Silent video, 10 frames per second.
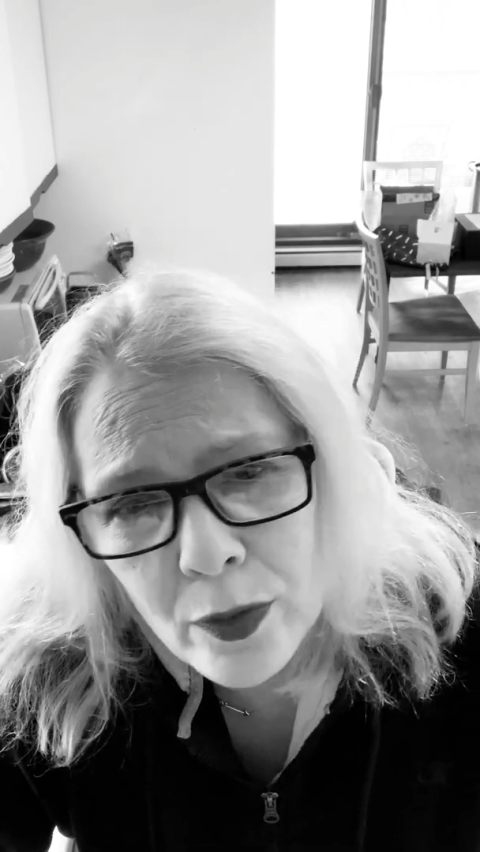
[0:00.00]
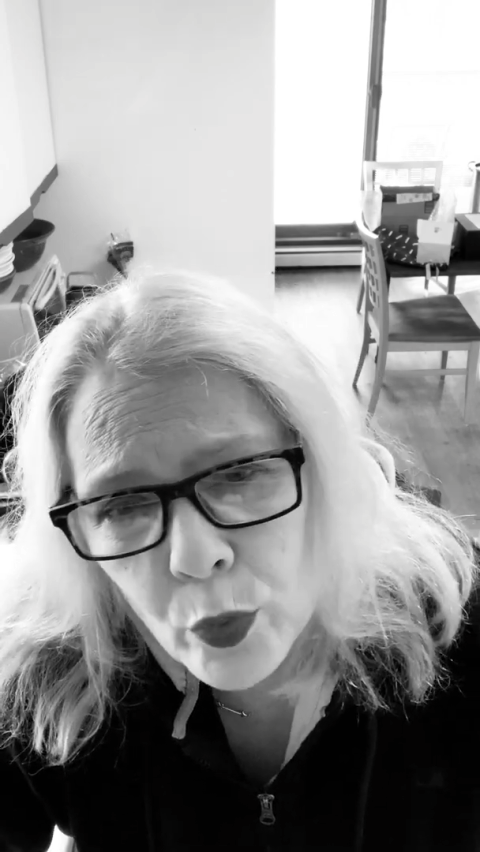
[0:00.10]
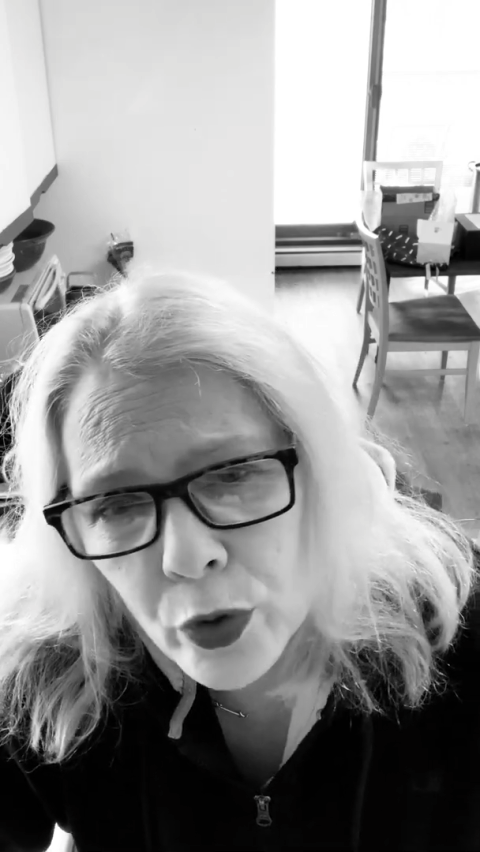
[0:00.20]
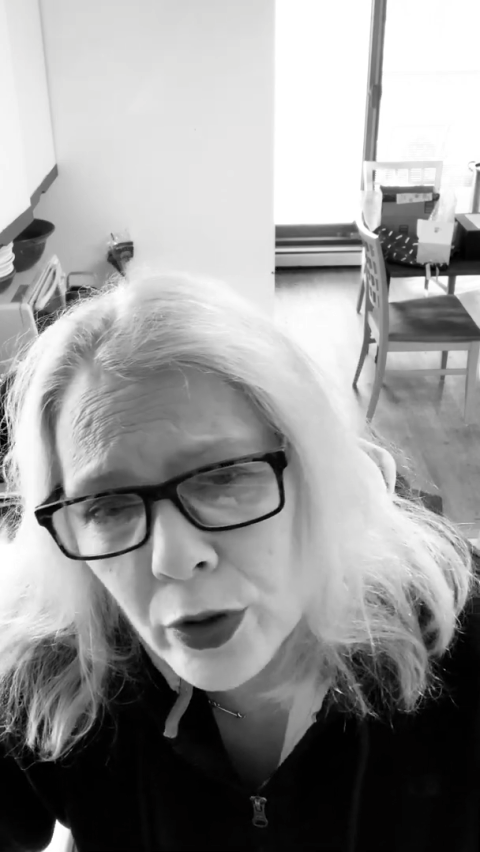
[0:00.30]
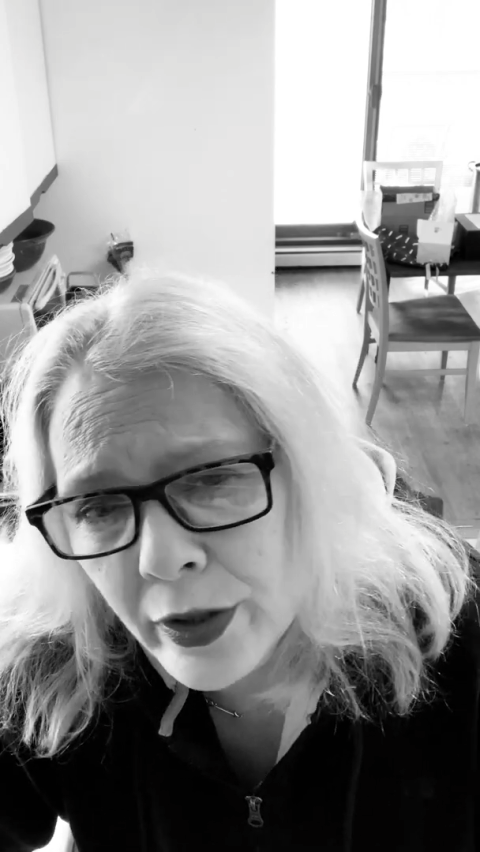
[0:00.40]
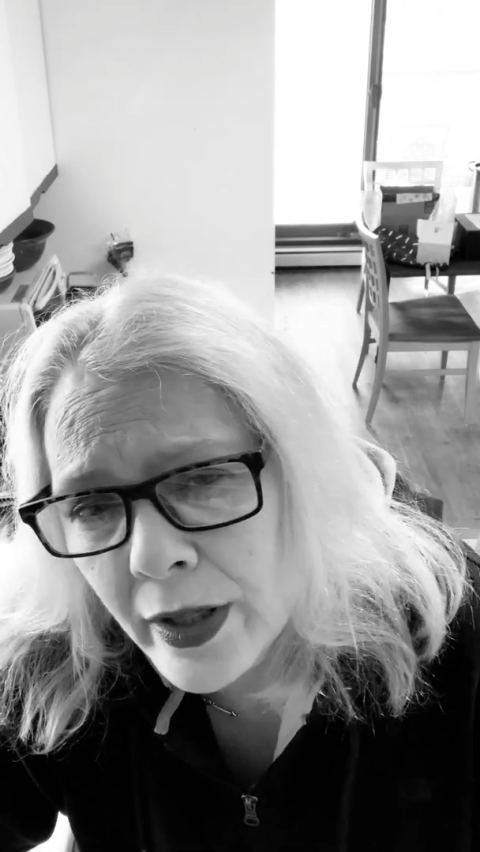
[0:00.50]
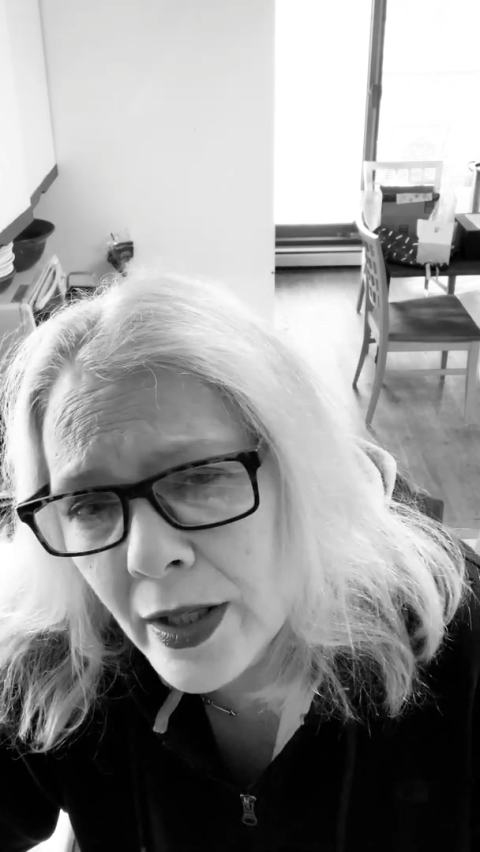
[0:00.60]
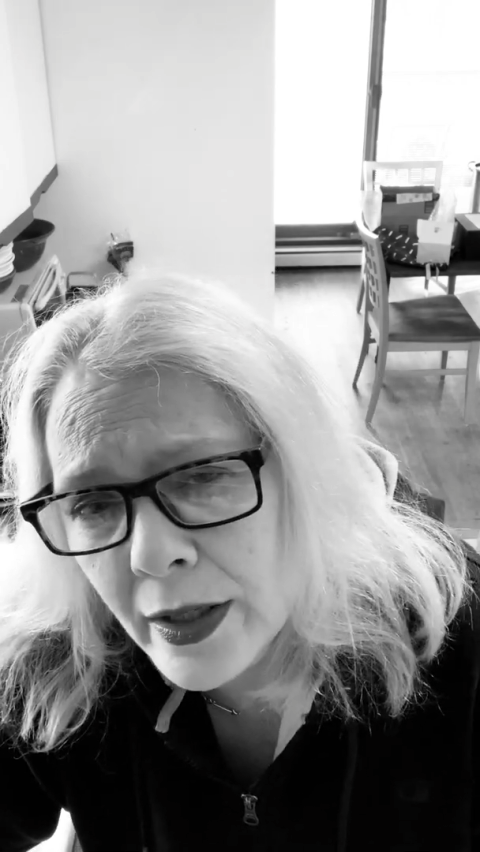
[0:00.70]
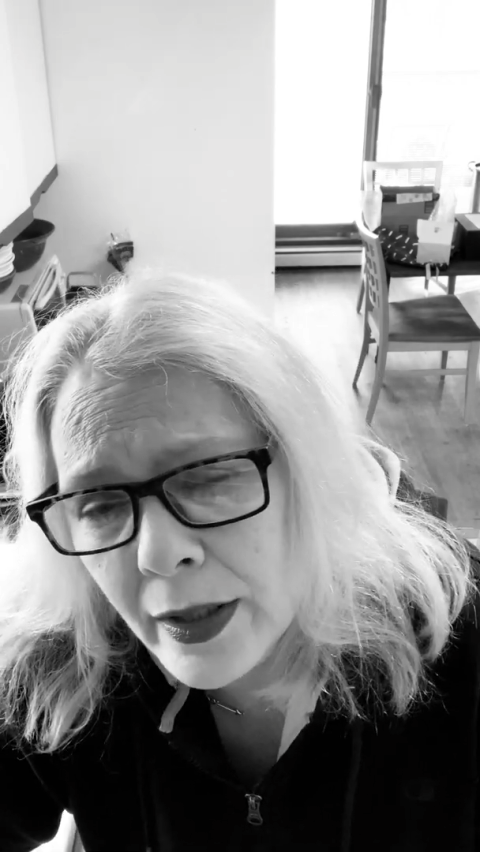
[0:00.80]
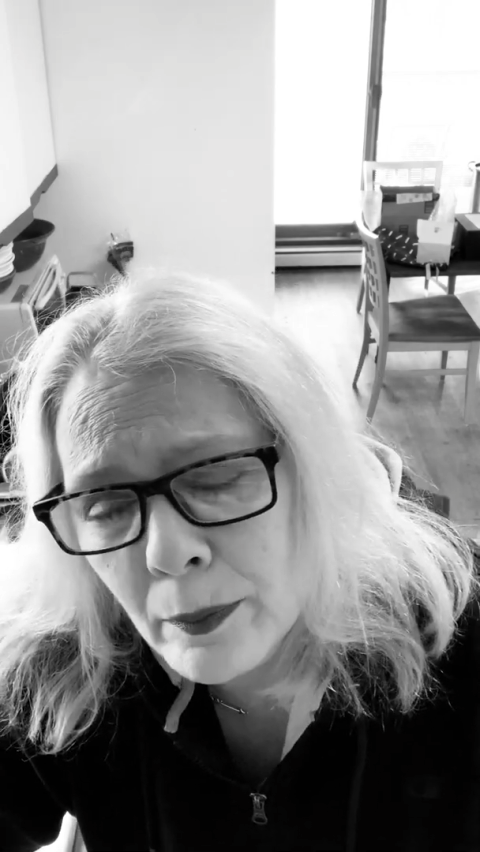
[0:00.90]
world an
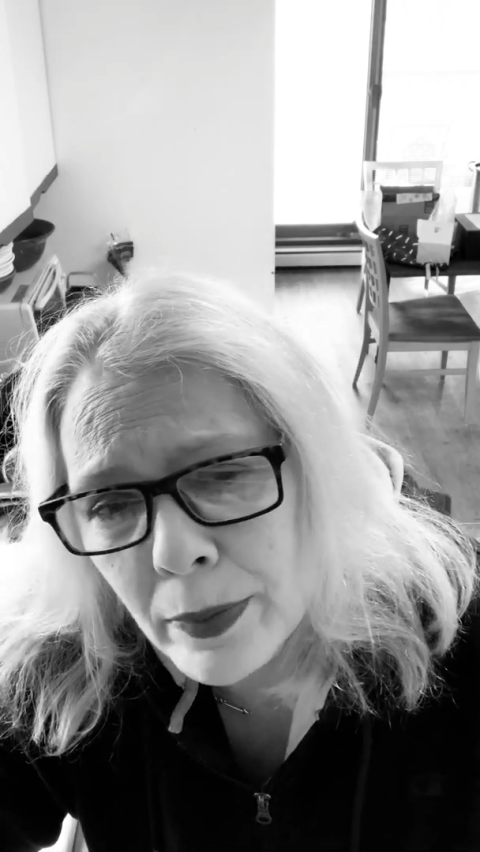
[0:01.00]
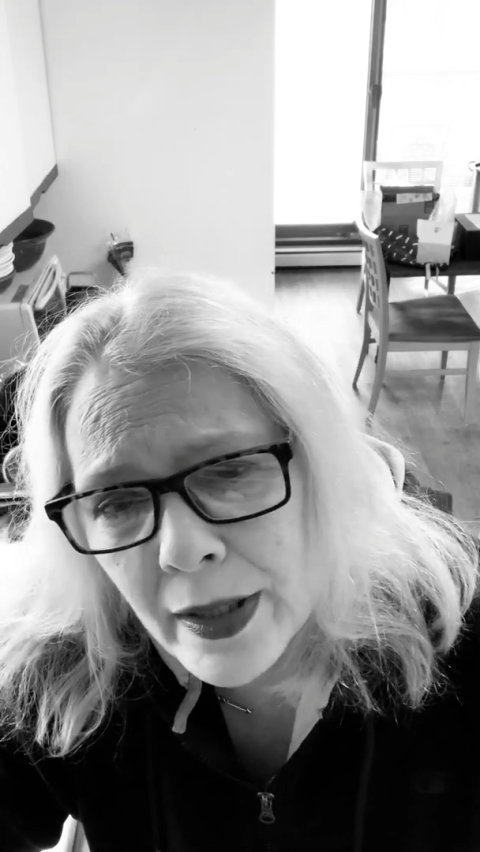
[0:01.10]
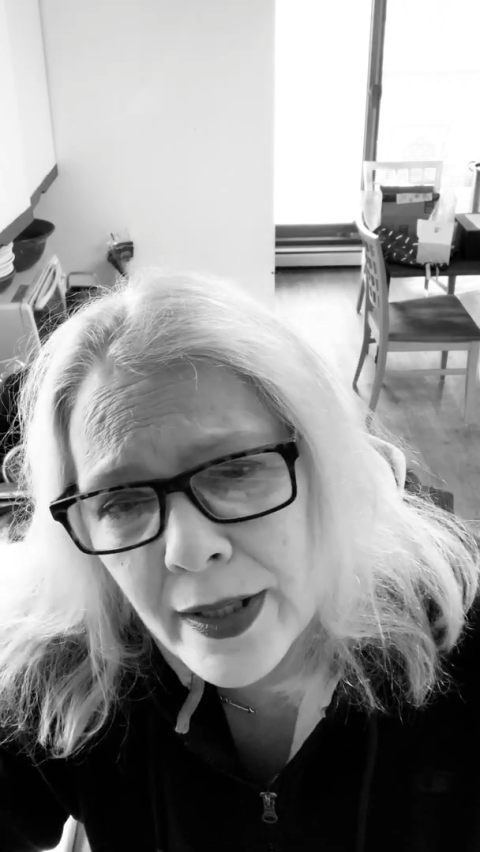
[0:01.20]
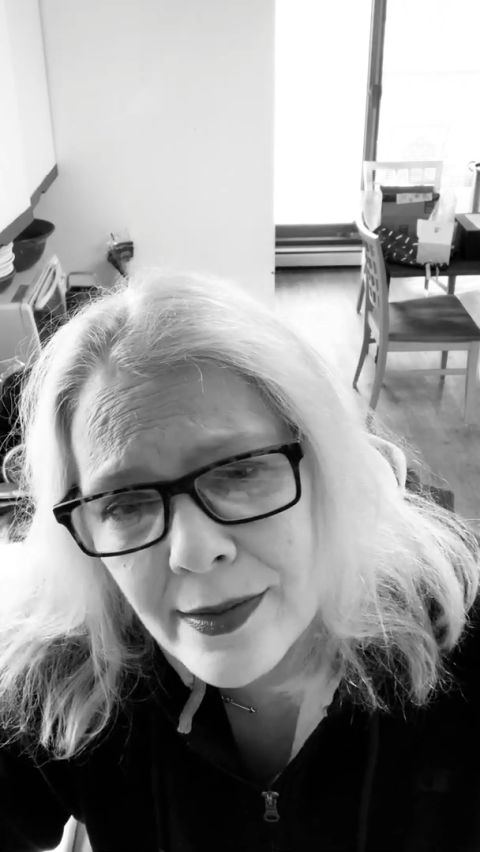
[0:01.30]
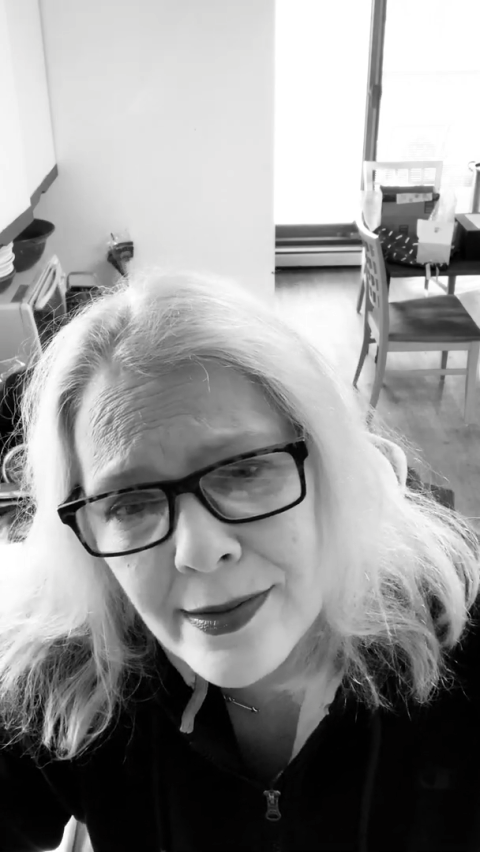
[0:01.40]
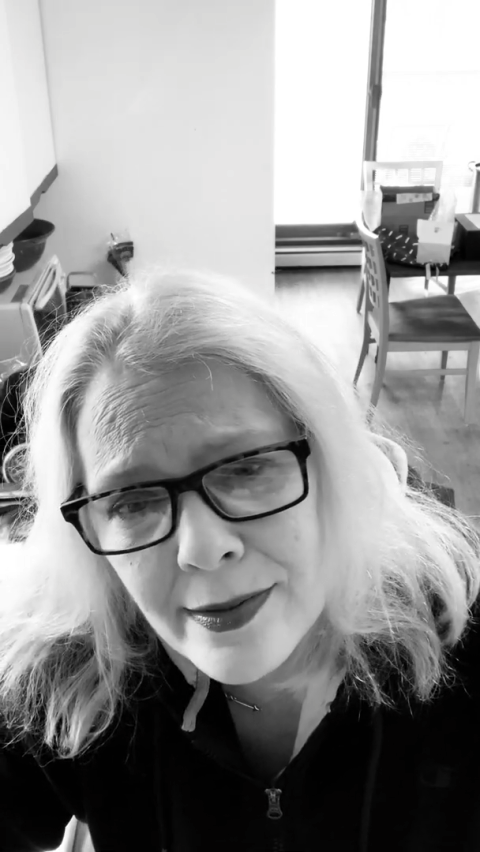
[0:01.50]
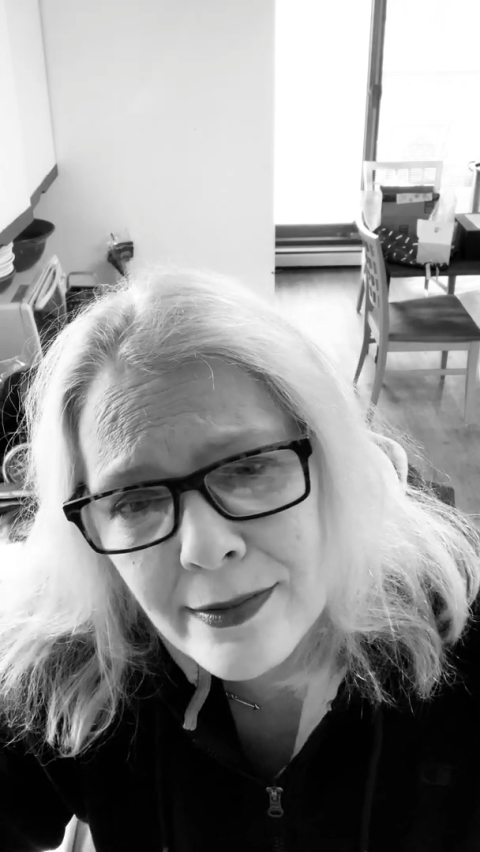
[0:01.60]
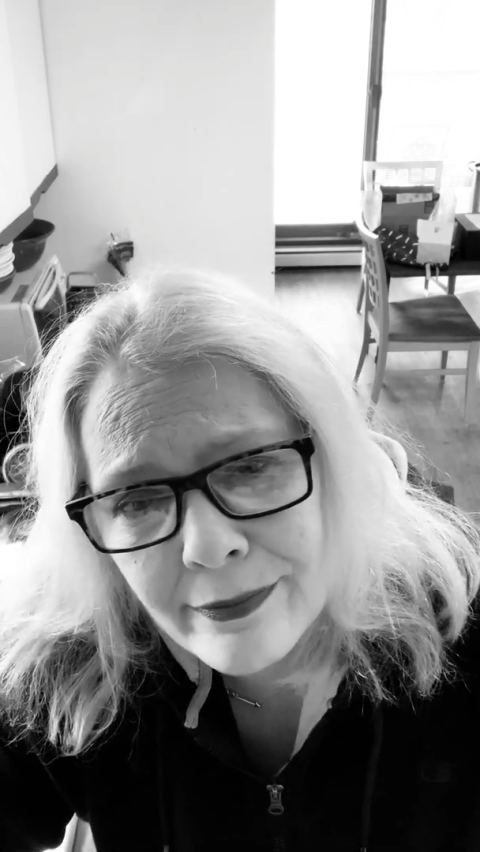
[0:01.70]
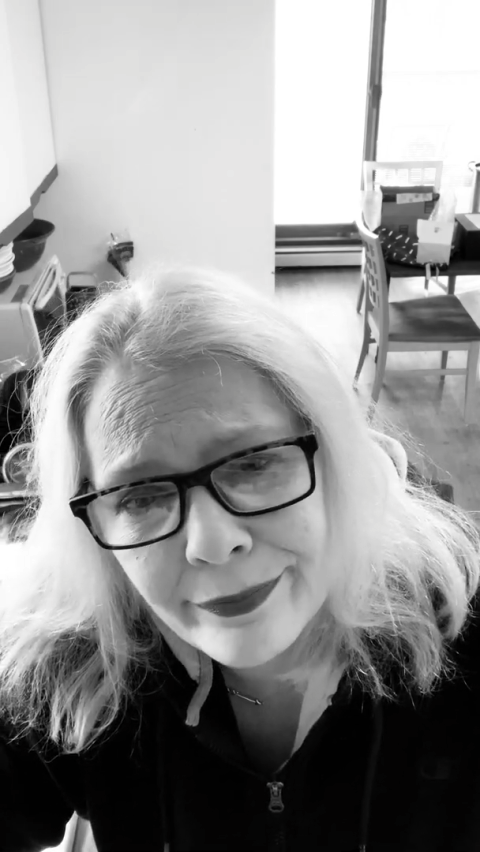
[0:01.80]
elegant place,